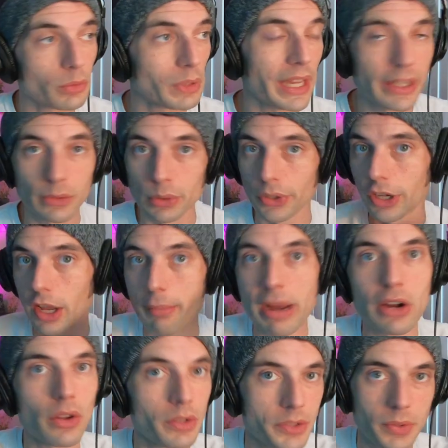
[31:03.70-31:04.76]
like learning
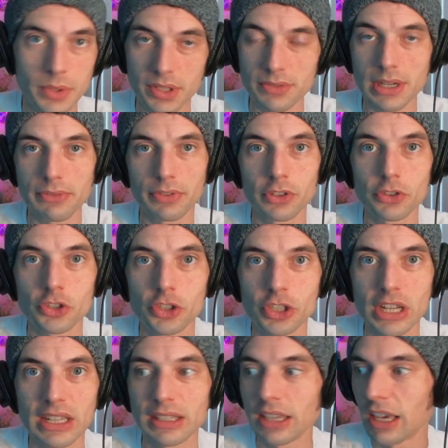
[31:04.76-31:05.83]
about all sorts of different
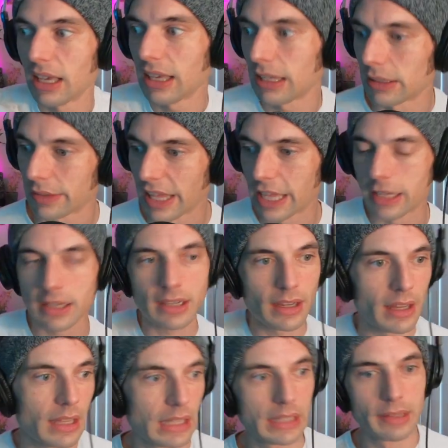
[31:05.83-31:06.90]
shit, you like
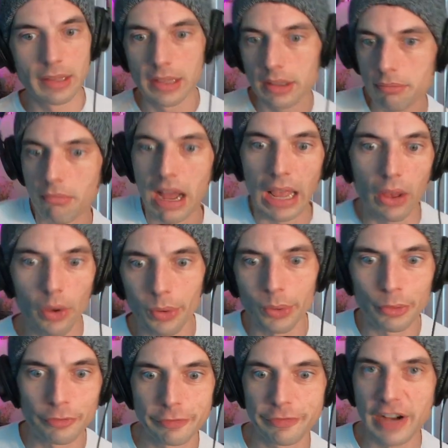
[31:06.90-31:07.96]
my
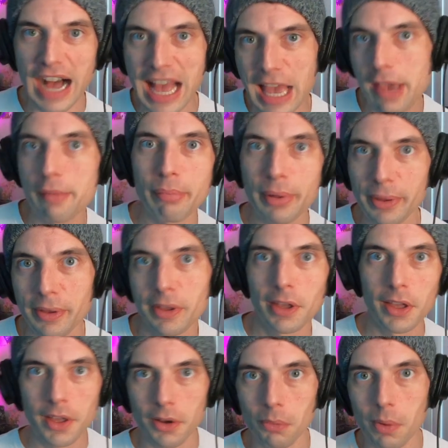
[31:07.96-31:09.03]
whole vibe,
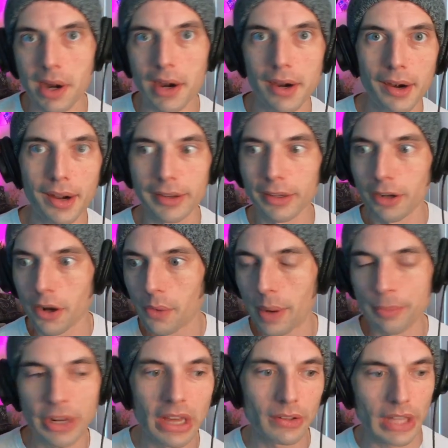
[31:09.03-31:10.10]
where I'm
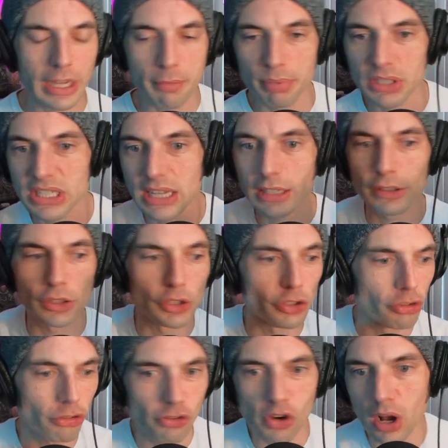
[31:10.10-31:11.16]
not like a particular
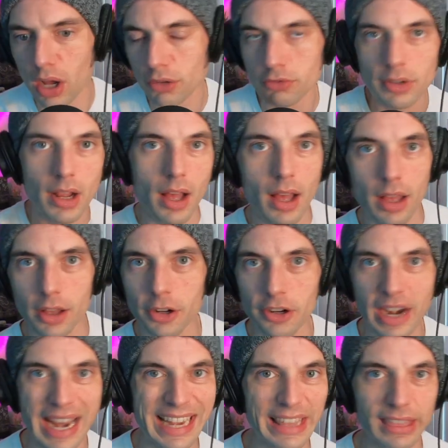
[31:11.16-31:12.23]
genre or
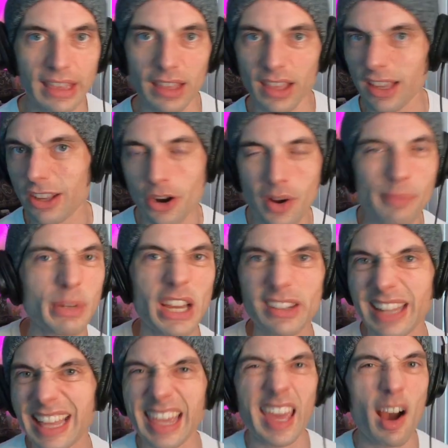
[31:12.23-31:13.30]
anything. And, I'm kind of
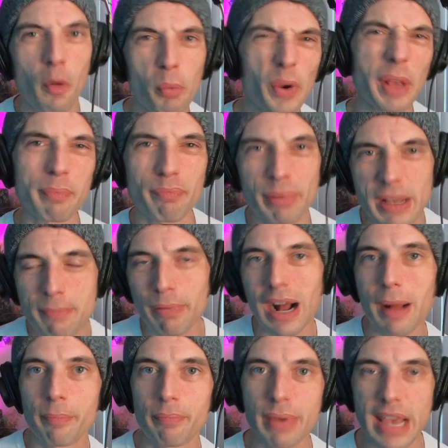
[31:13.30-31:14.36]
like Cowboy
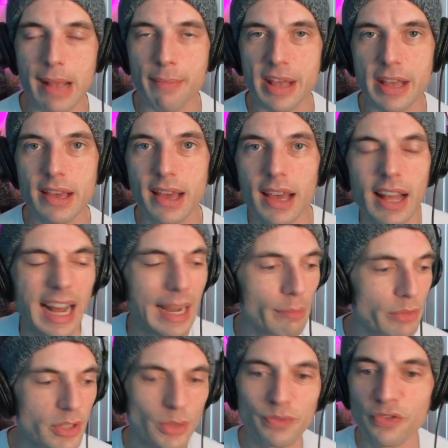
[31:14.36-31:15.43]
Bebop, baby. I'm
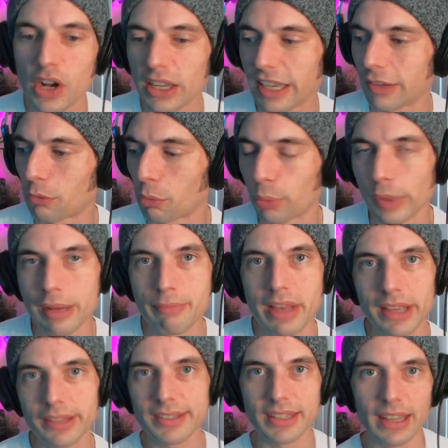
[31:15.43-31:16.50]
just fucking
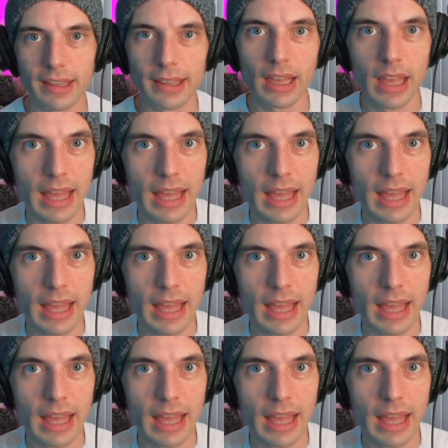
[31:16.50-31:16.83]
remixing